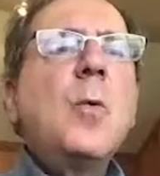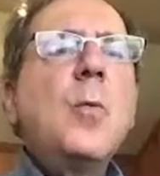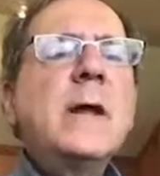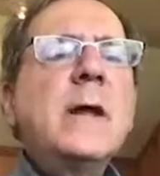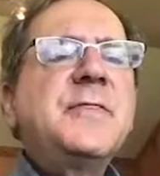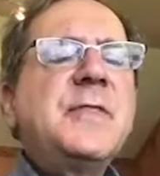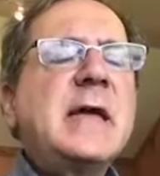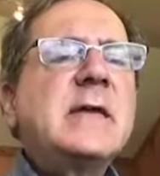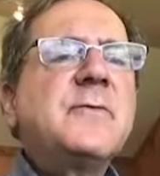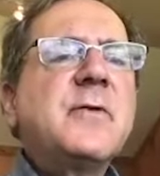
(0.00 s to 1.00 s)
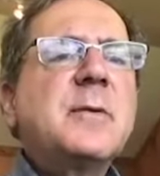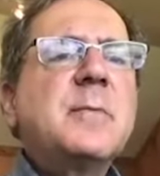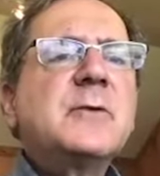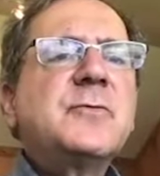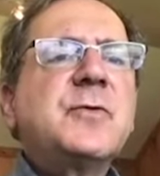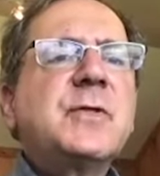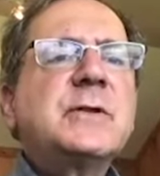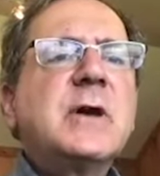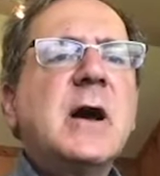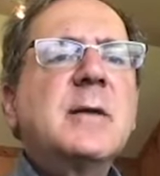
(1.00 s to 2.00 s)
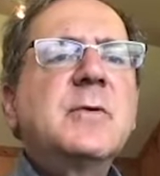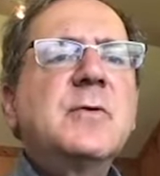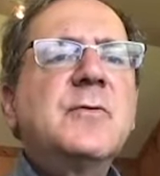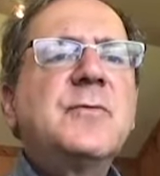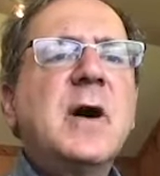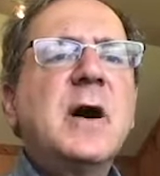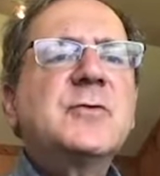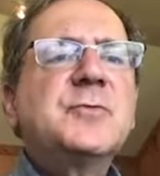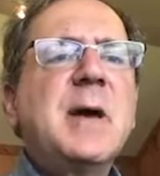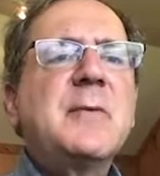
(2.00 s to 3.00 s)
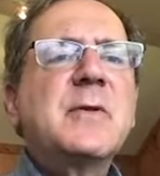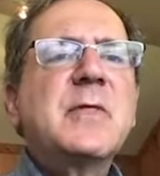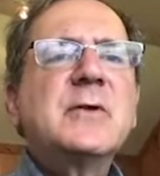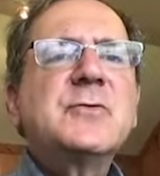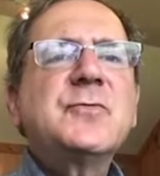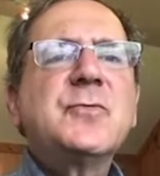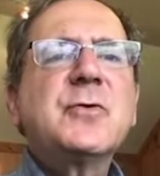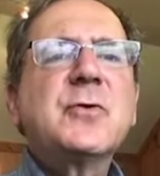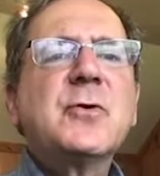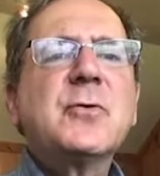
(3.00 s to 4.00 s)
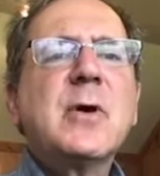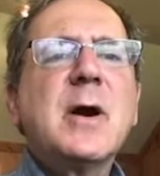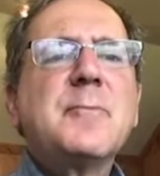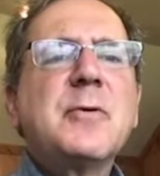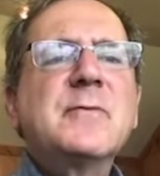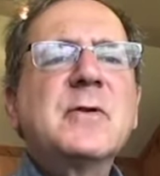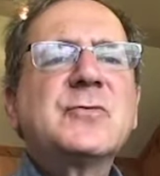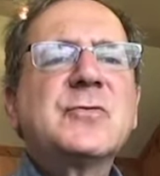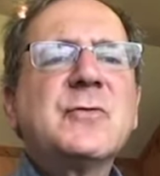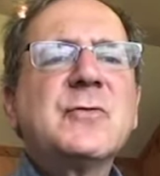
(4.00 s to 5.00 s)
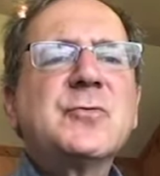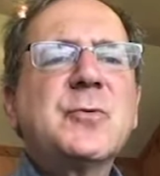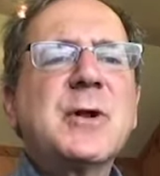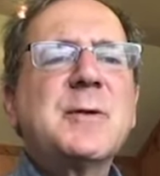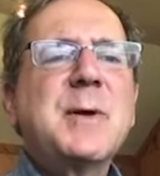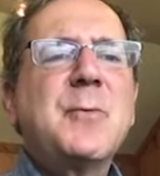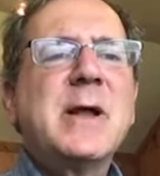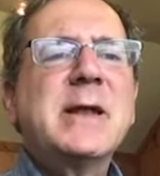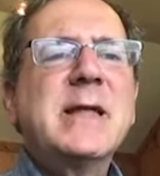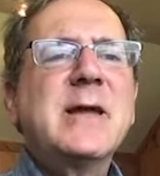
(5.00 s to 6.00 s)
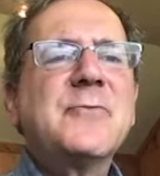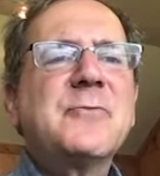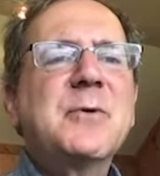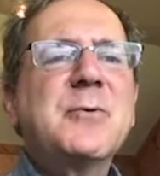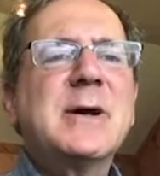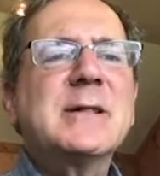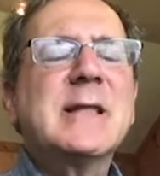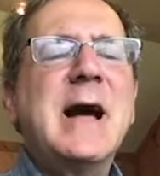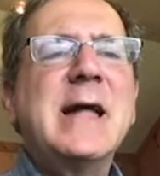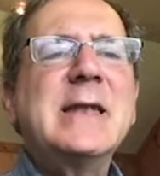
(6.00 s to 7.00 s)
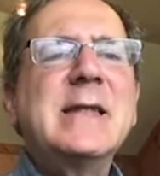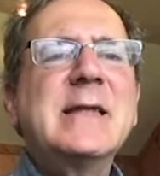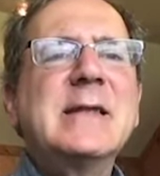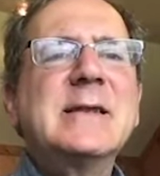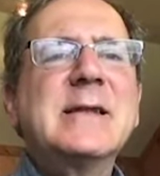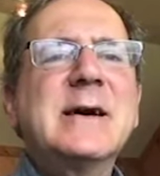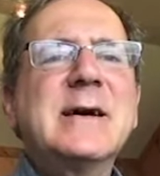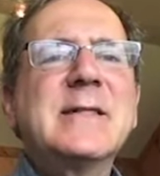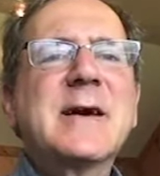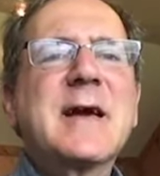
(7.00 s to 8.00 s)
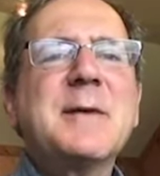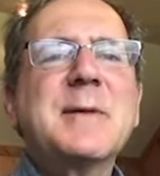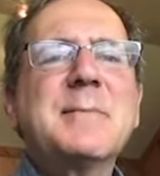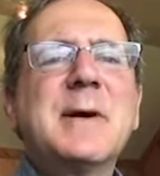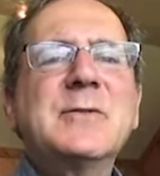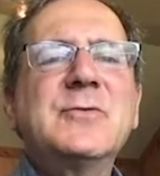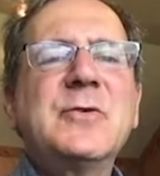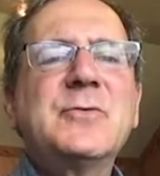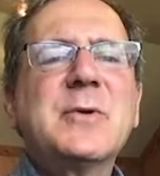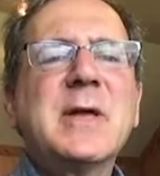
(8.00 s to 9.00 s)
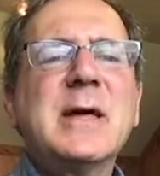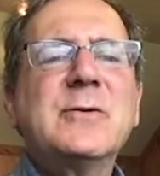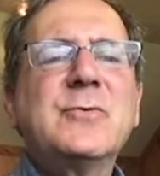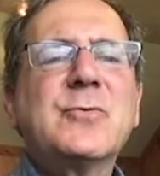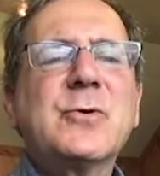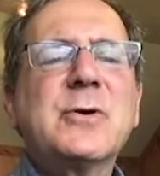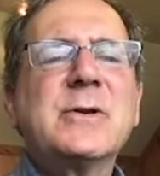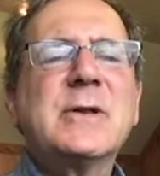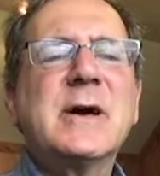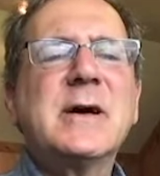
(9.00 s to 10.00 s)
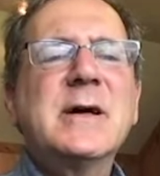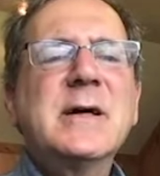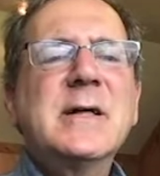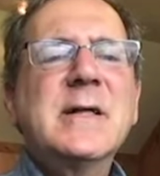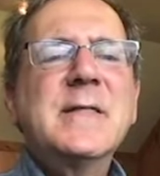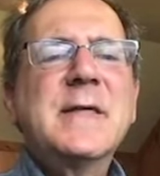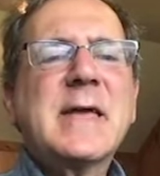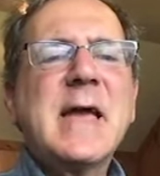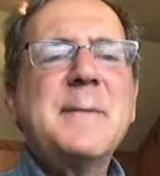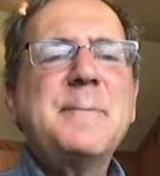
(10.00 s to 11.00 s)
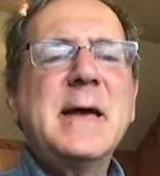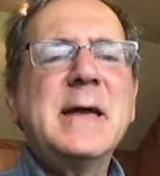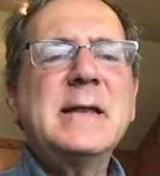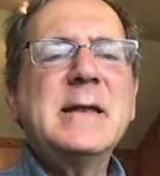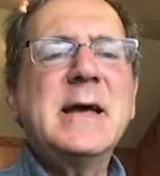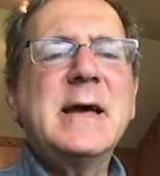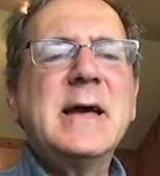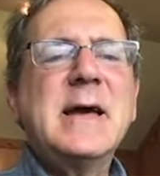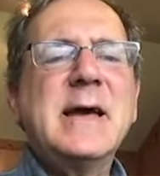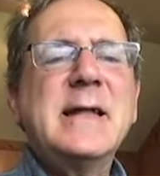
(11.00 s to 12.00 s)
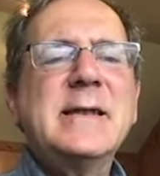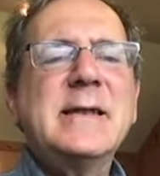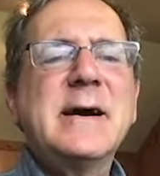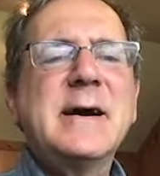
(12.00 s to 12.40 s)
Wendy, thank you very much for the time you've spent with us for your previous service. We're going to be wanting to hear from you a lot in the coming months as we head toward the campaign, and